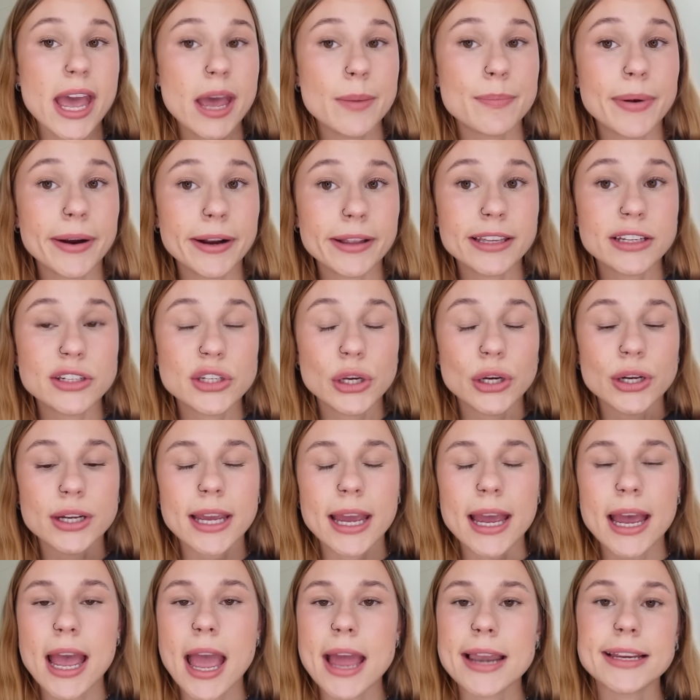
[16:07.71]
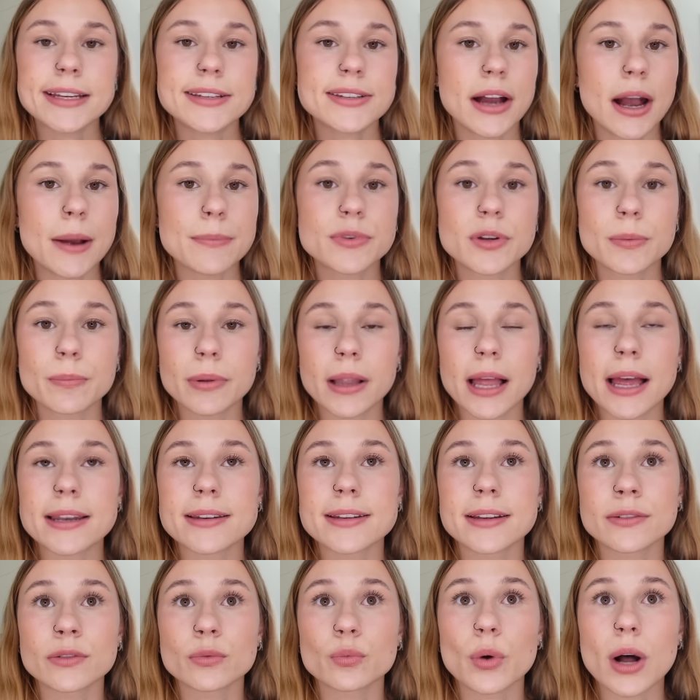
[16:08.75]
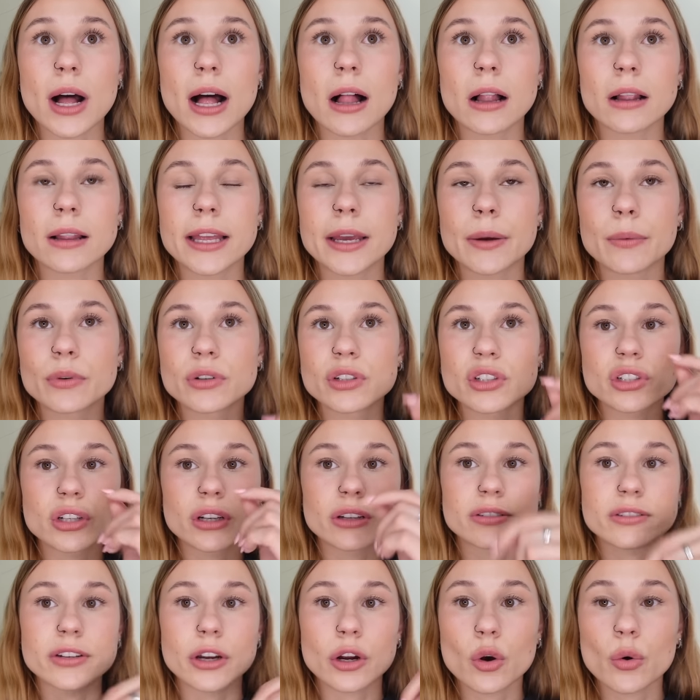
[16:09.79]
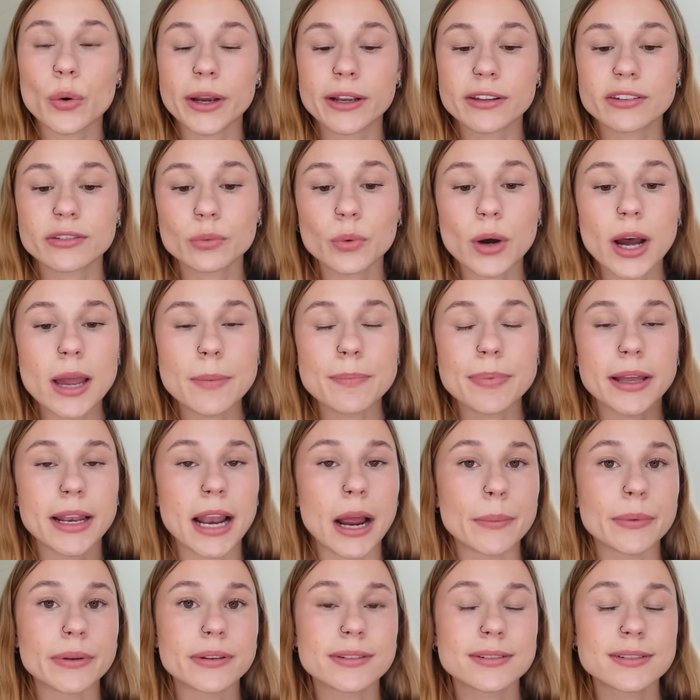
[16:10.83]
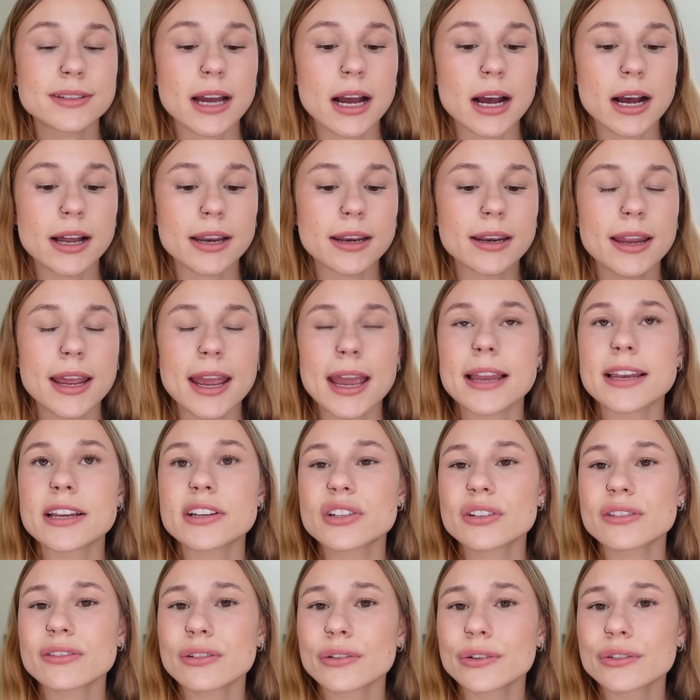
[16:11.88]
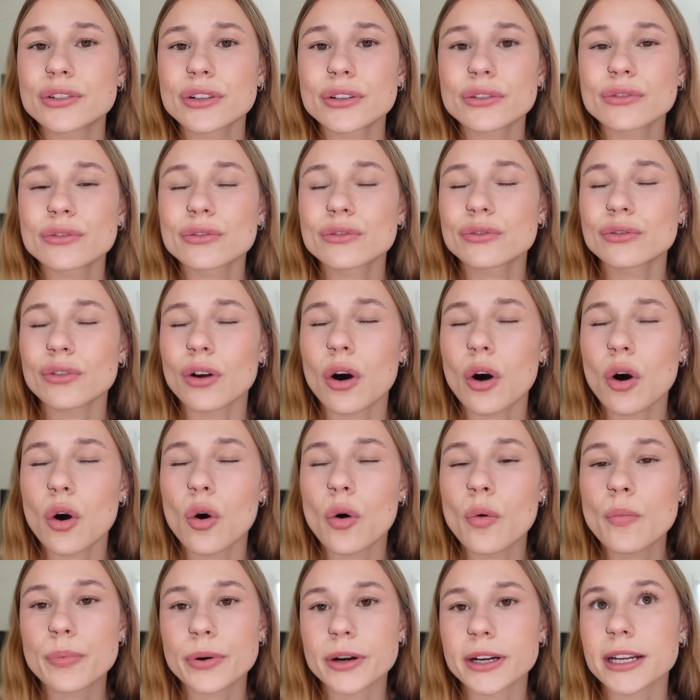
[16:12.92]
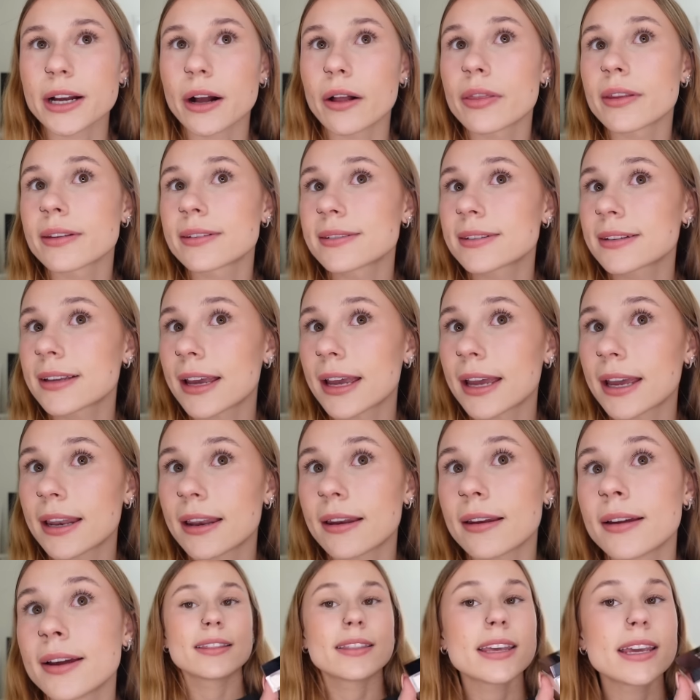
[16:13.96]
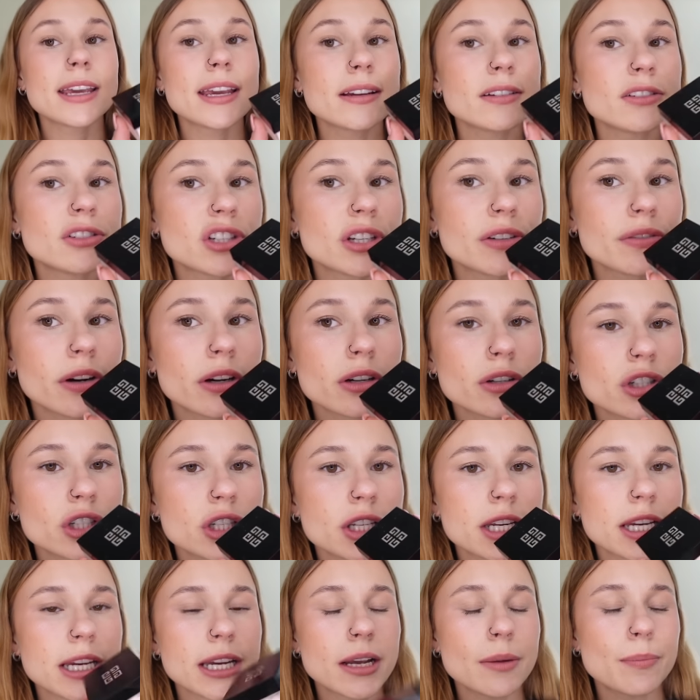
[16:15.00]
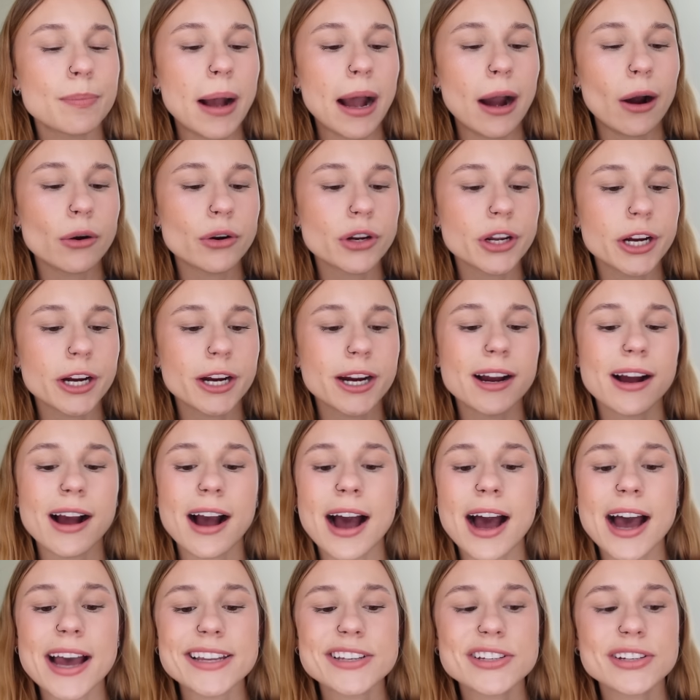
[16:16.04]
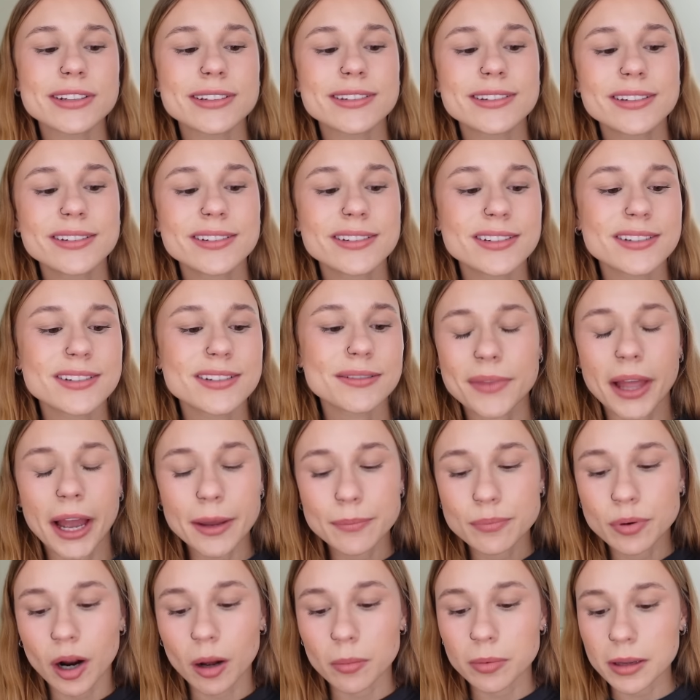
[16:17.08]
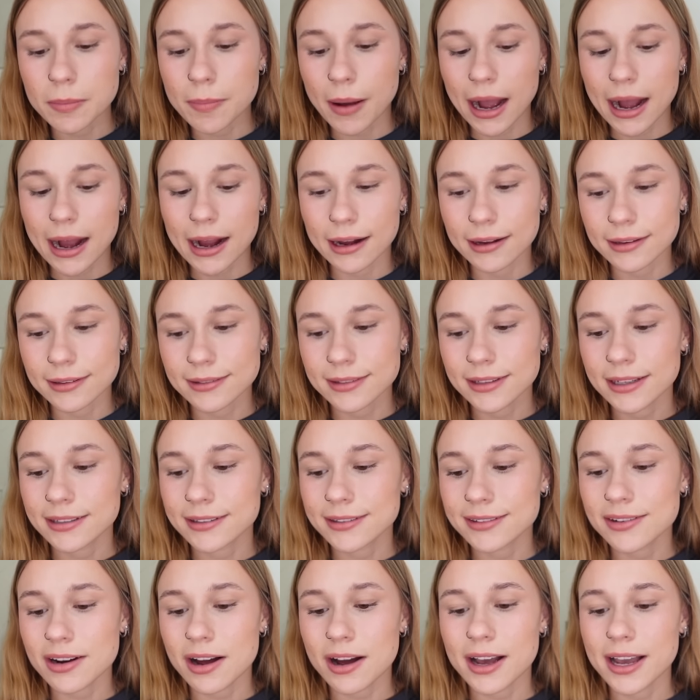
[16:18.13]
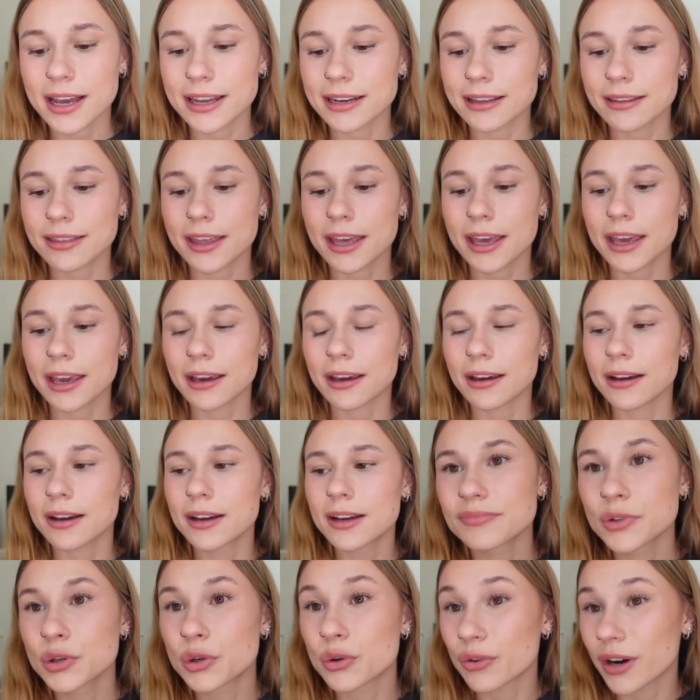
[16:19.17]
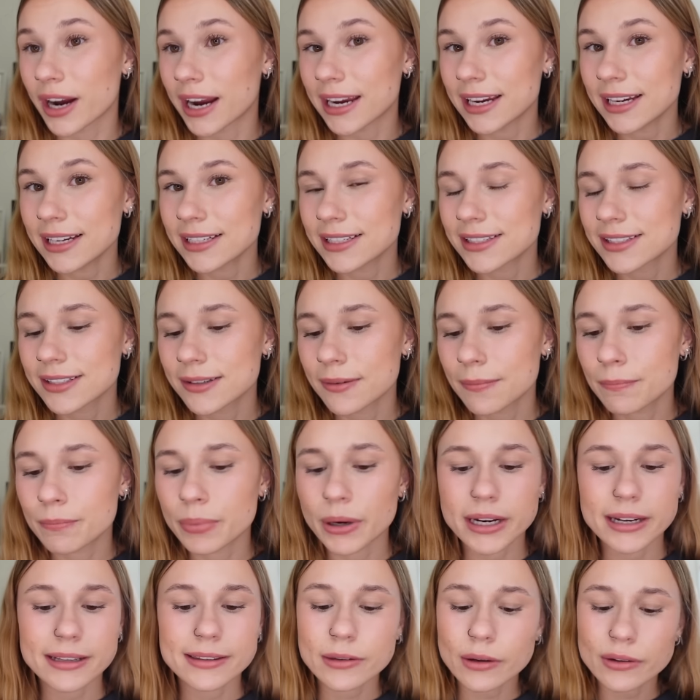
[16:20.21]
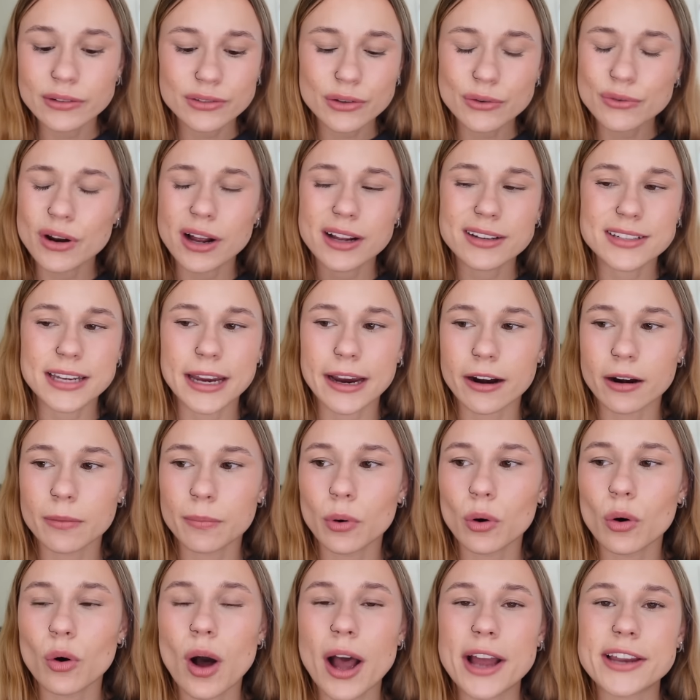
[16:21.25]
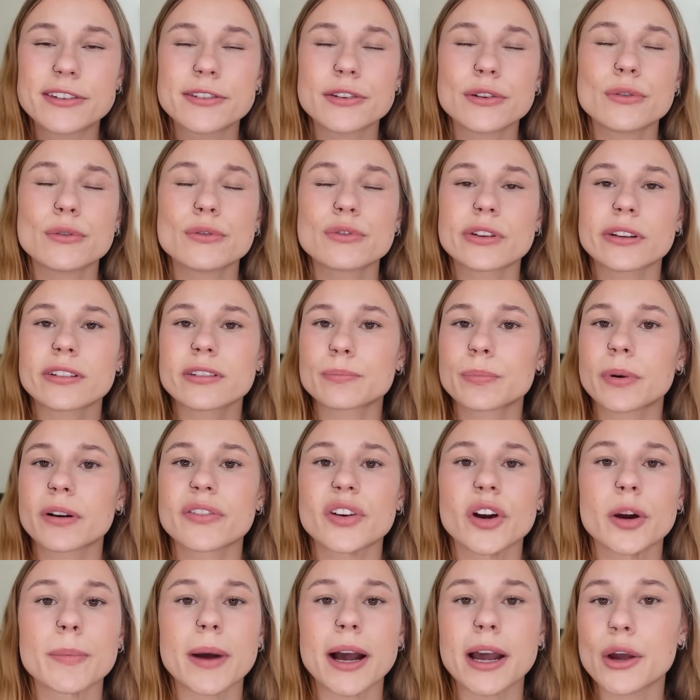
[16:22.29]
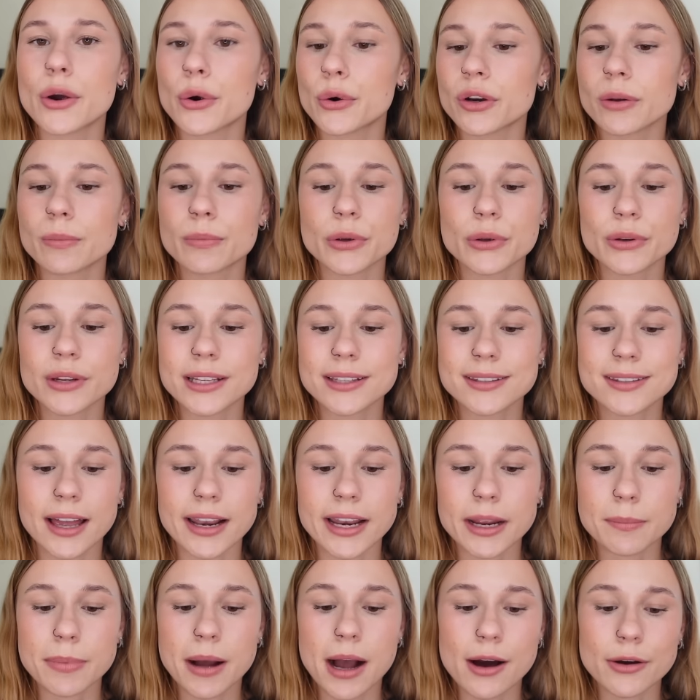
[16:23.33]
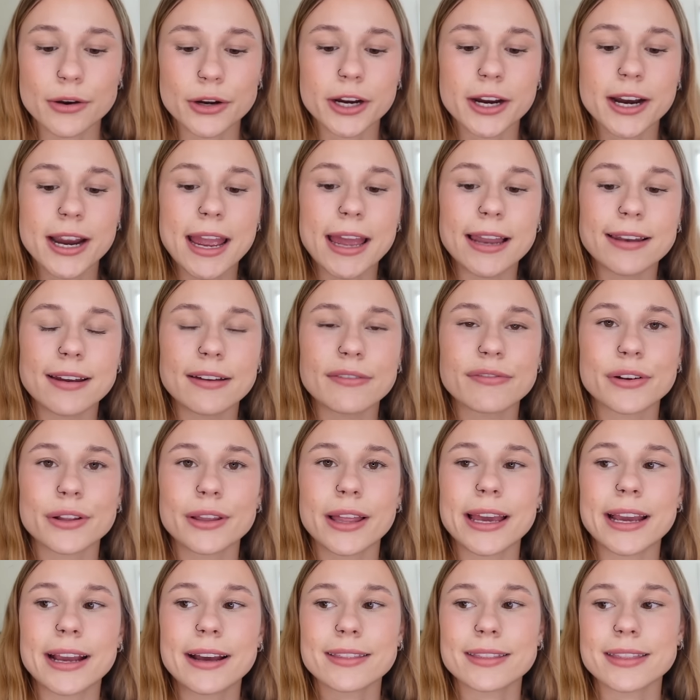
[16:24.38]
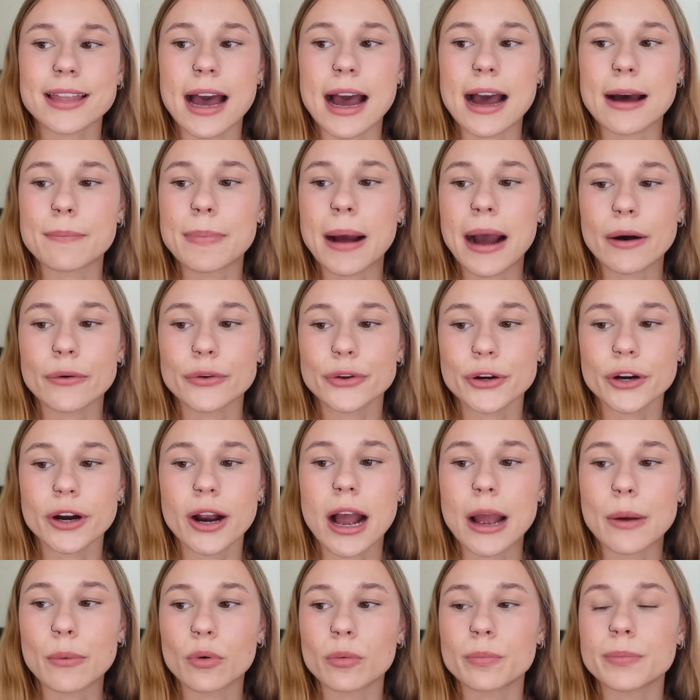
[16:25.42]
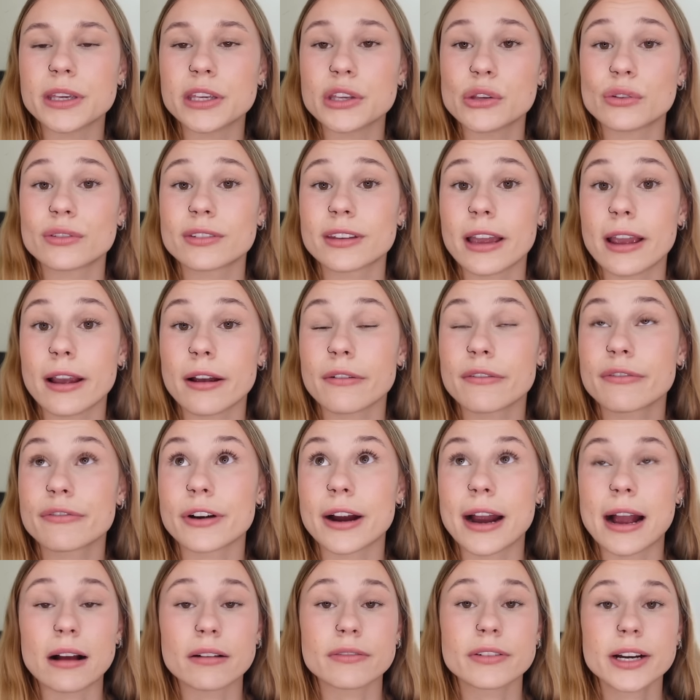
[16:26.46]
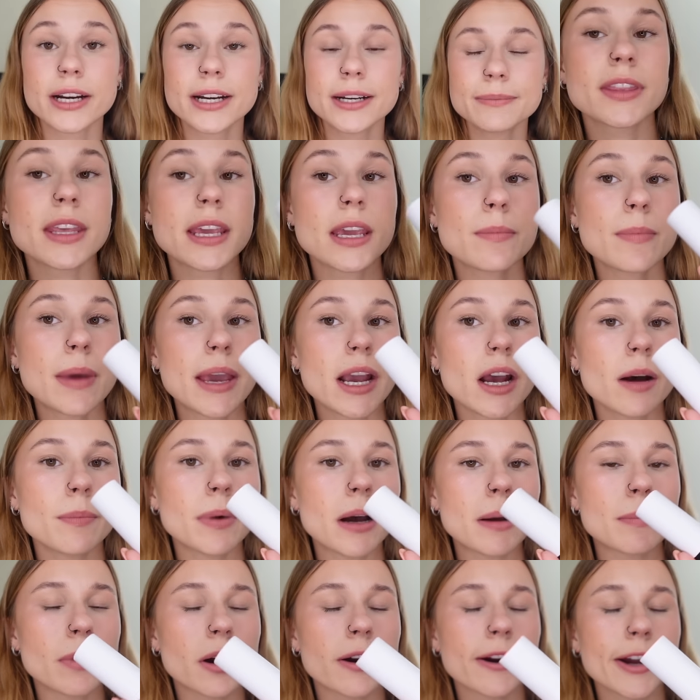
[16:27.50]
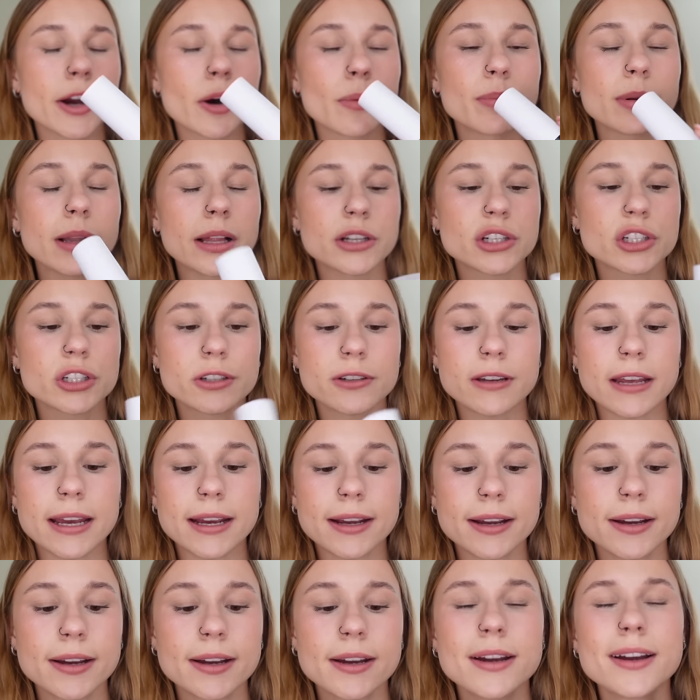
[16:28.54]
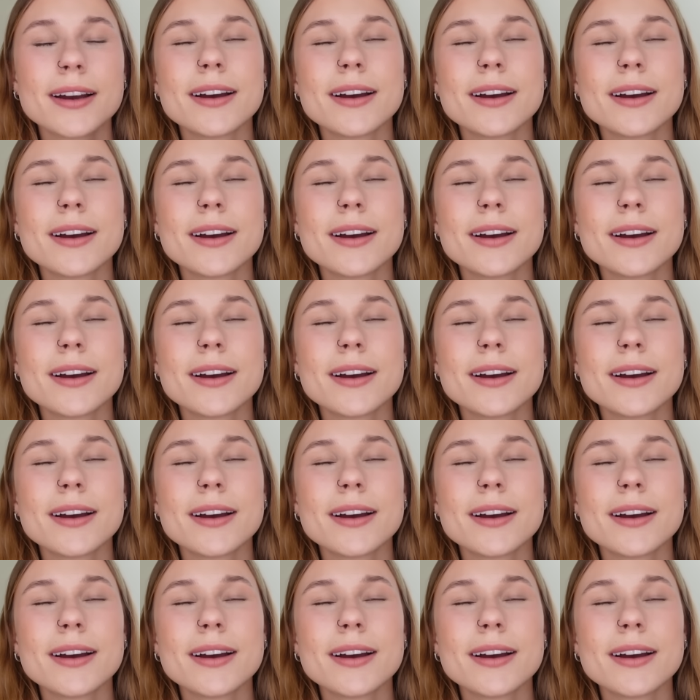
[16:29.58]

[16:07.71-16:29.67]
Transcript: It barely took any time to blend as well. It was just a quick swipe and I was done, and it just looked so pretty on the skin. The Givenchy powder, I just, I'd probably pass. It's not anything great, but it's also not terrible. I do just prefer my Huda Beauty setting powder and I feel like that powder I will be using forever. The Makeup by Mario blush stick.